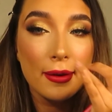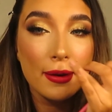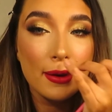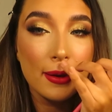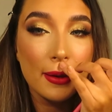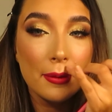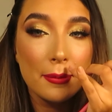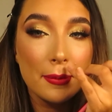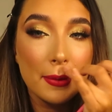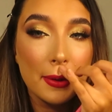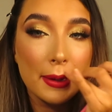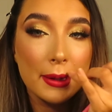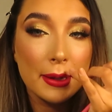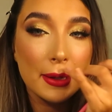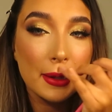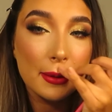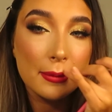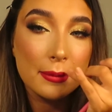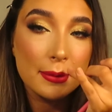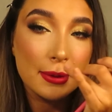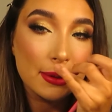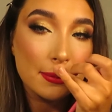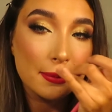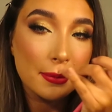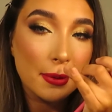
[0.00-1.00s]
Never want to keep
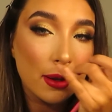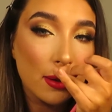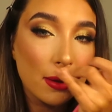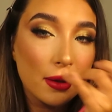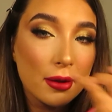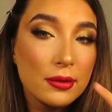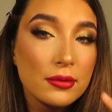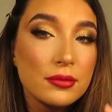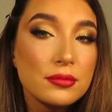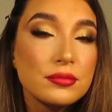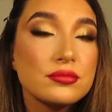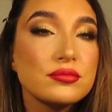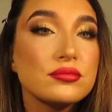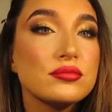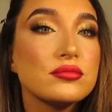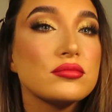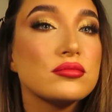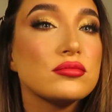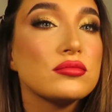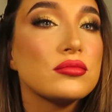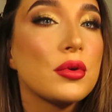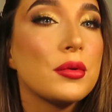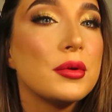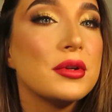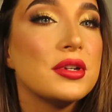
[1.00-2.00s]
it low.
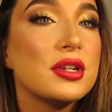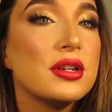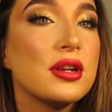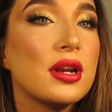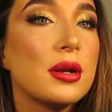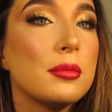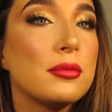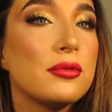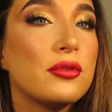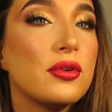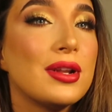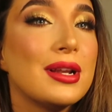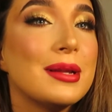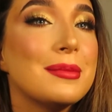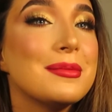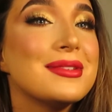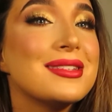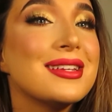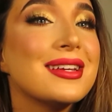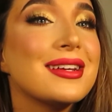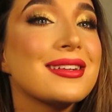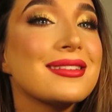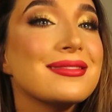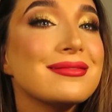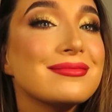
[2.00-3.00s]
Which I don't apply
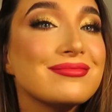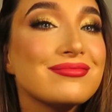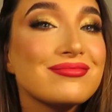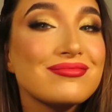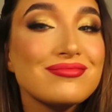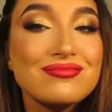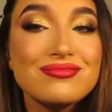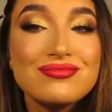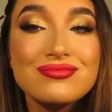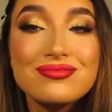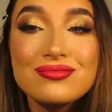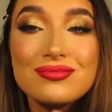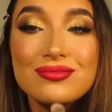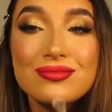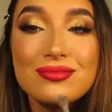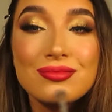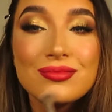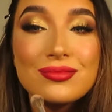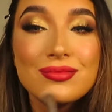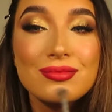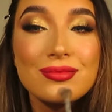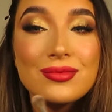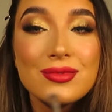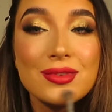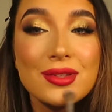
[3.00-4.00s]
lipsticks.
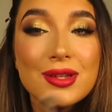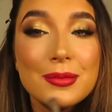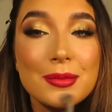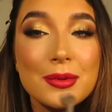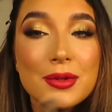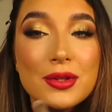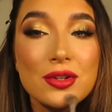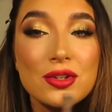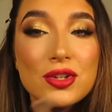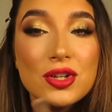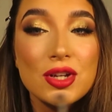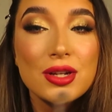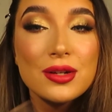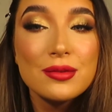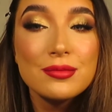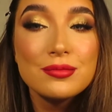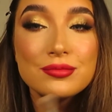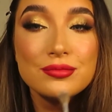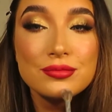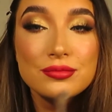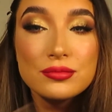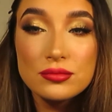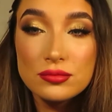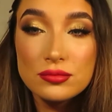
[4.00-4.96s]
Never on the chin.